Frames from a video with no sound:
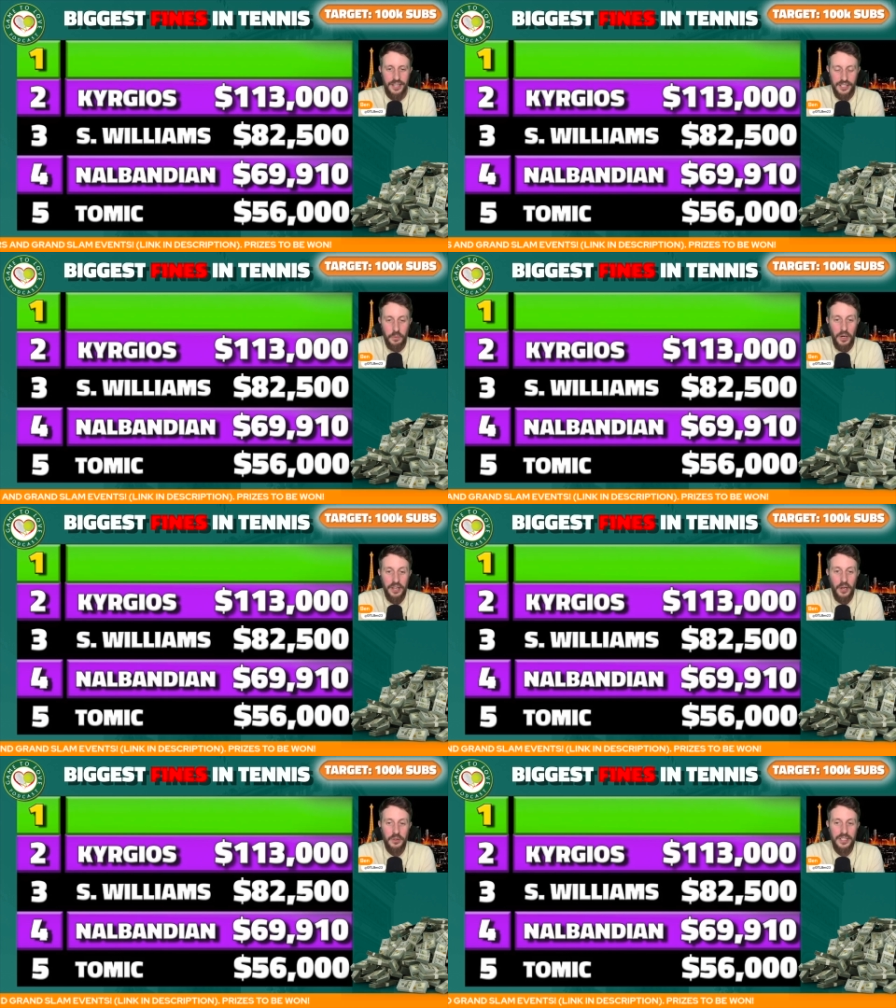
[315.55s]
It's one
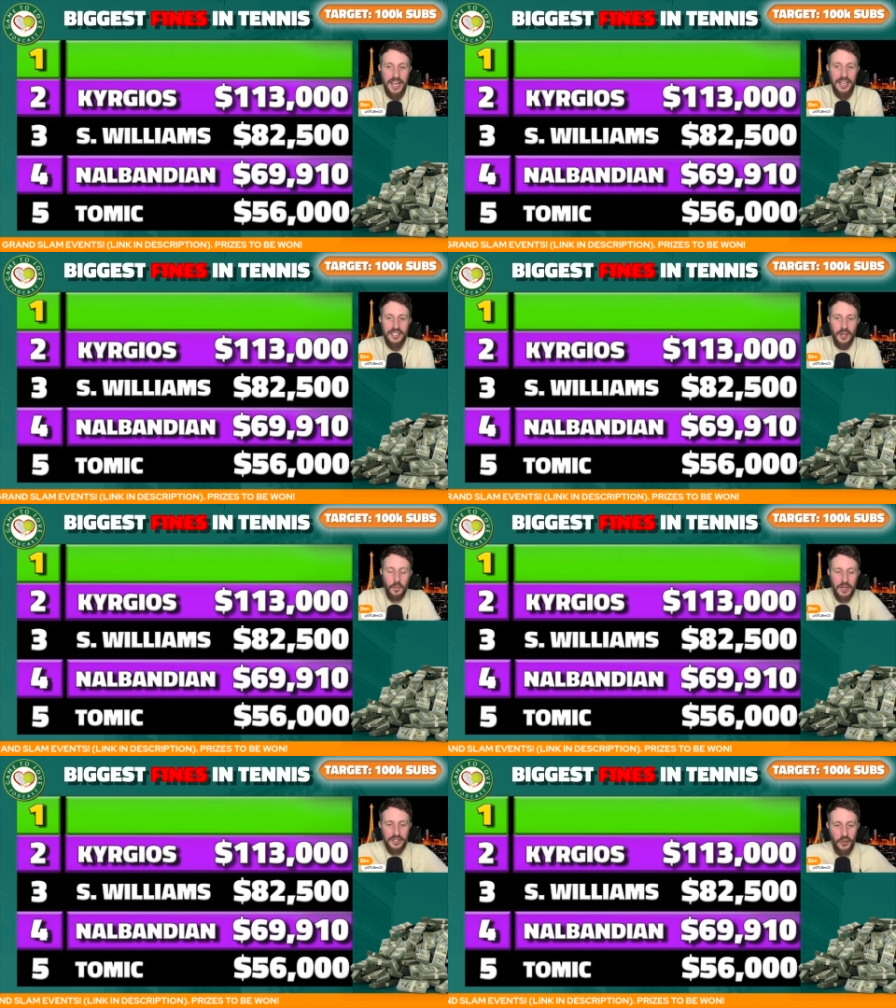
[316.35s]
of those things
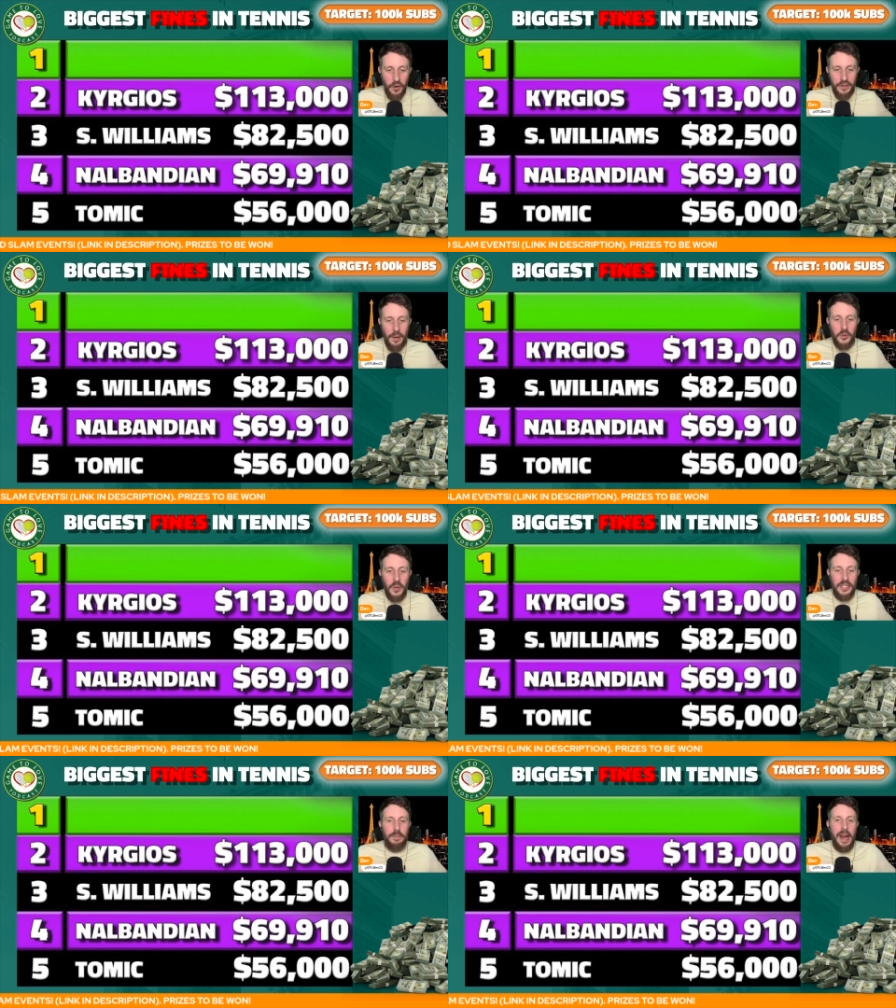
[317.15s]
that we sort of come to
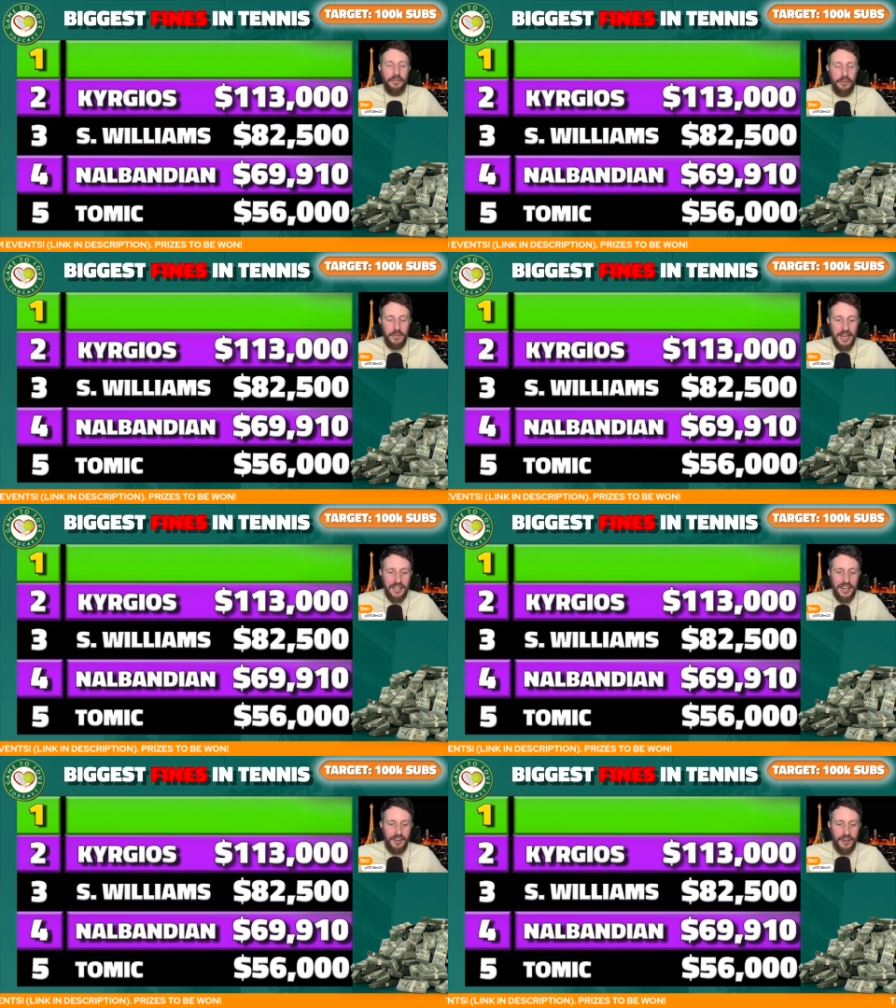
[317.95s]
expect from
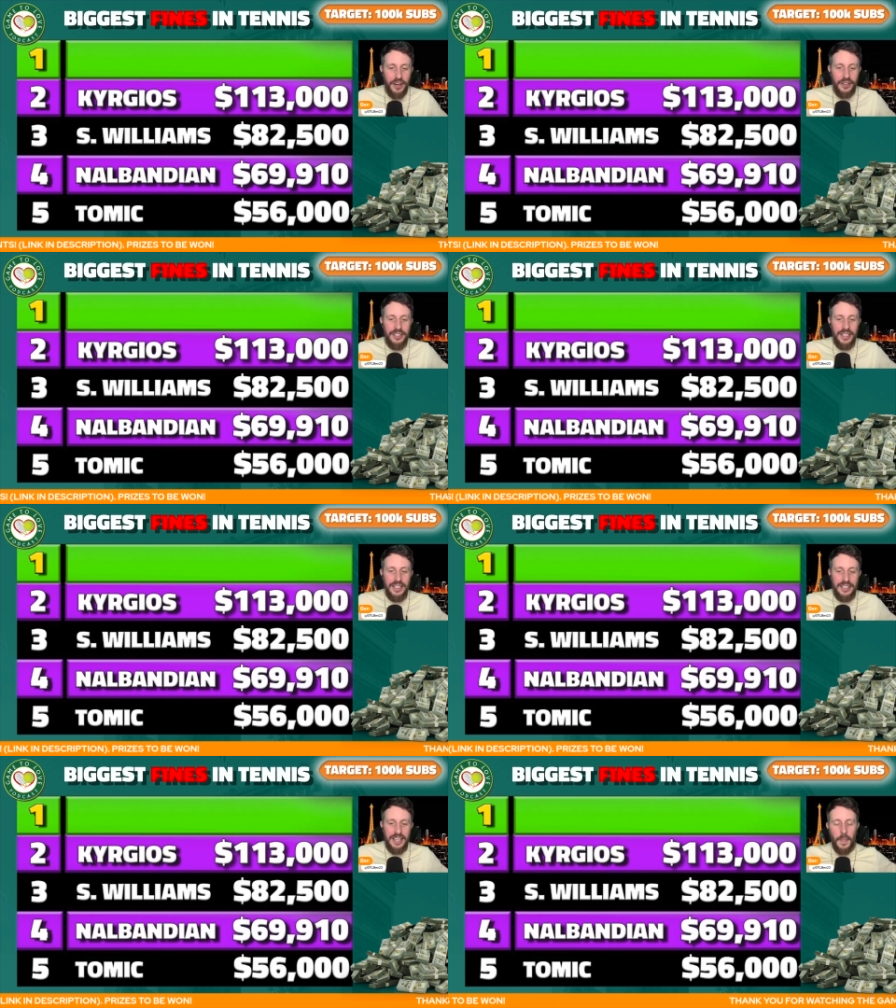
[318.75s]
Nick Kyrgios
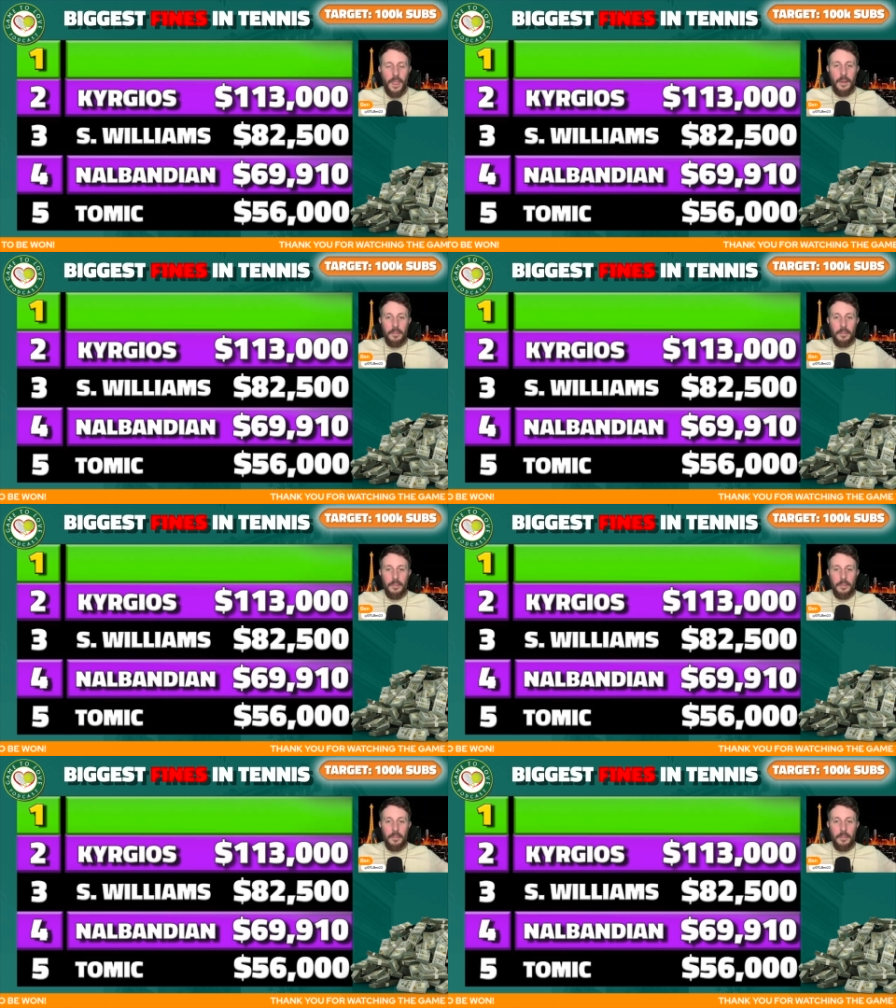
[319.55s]
these days,